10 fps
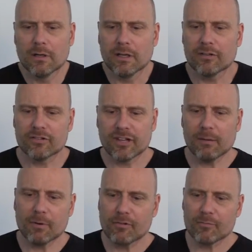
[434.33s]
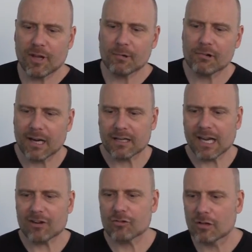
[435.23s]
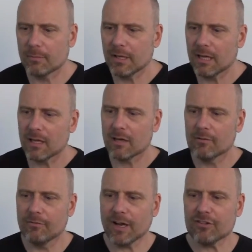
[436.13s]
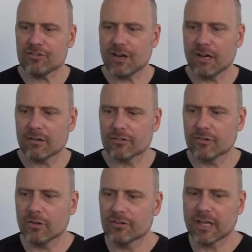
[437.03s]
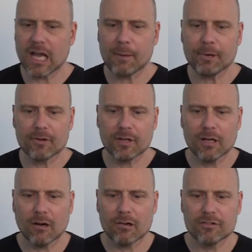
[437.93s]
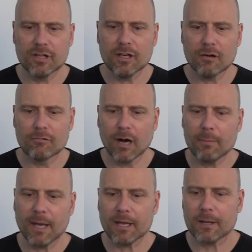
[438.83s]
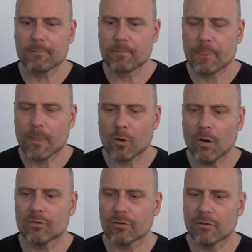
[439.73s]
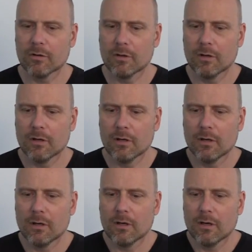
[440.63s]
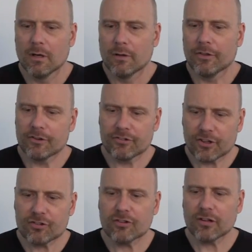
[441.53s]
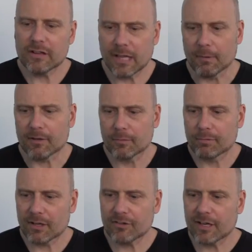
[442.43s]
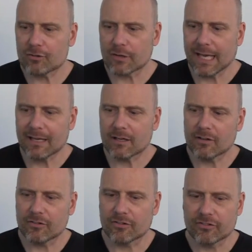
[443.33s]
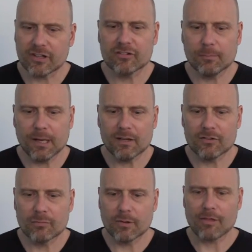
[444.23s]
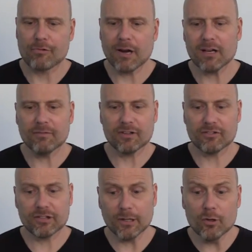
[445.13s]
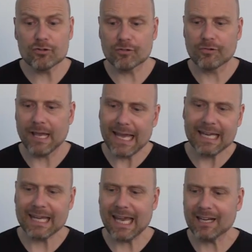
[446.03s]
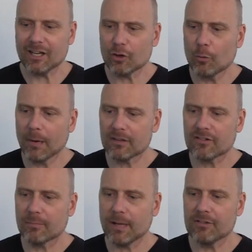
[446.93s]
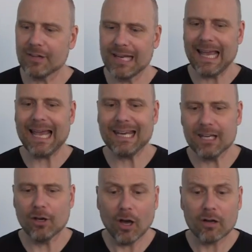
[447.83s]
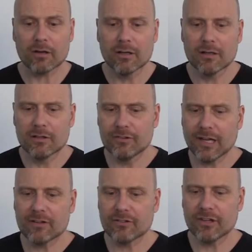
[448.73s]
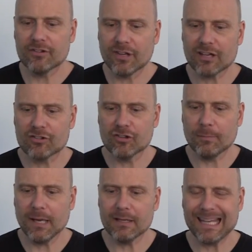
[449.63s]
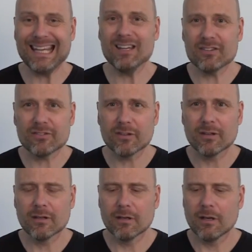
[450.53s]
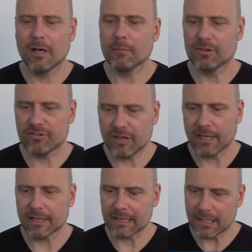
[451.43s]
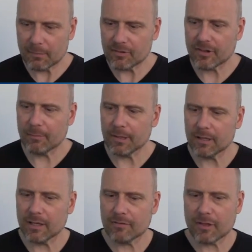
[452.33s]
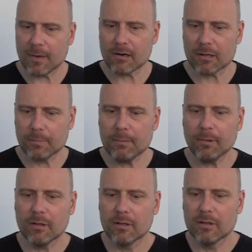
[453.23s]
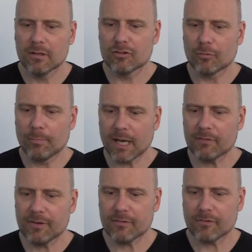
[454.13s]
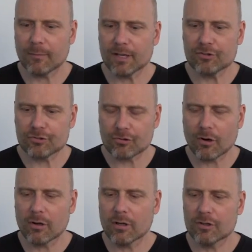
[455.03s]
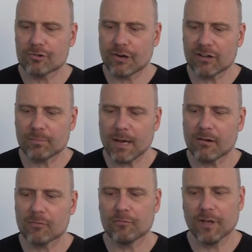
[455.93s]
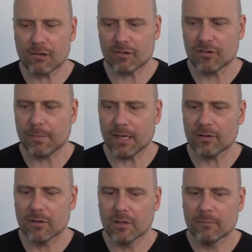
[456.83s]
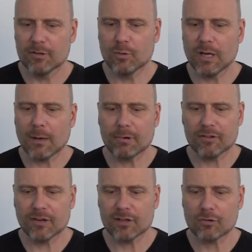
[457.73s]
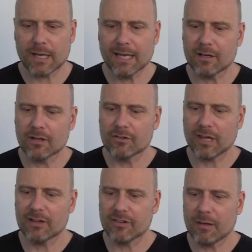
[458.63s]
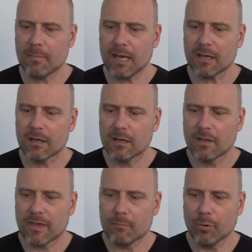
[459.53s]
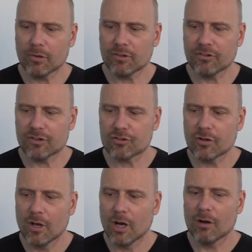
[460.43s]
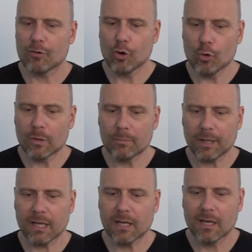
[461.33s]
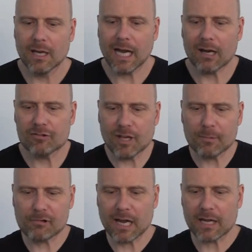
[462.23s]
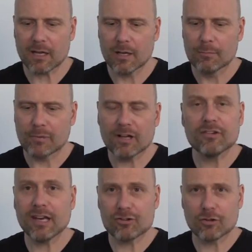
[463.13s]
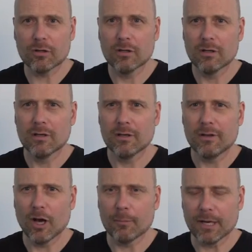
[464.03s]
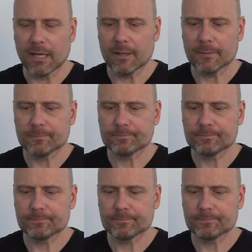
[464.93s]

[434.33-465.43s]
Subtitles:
Here's a statement from Democratic National Committee Vice Chairs Tulsi Gabbard and R.T. Ryback. Quote, "The decision to limit presidential candidates to 6 debates with a threat of exclusion for any candidate who participates in any non-DNC sanctioned debate is a mistake. It limits the ability of the American people to benefit from a strong, transparent, vigorous debate between our presidential candidates as they make the important decision of who will be our Democratic presidential nominee."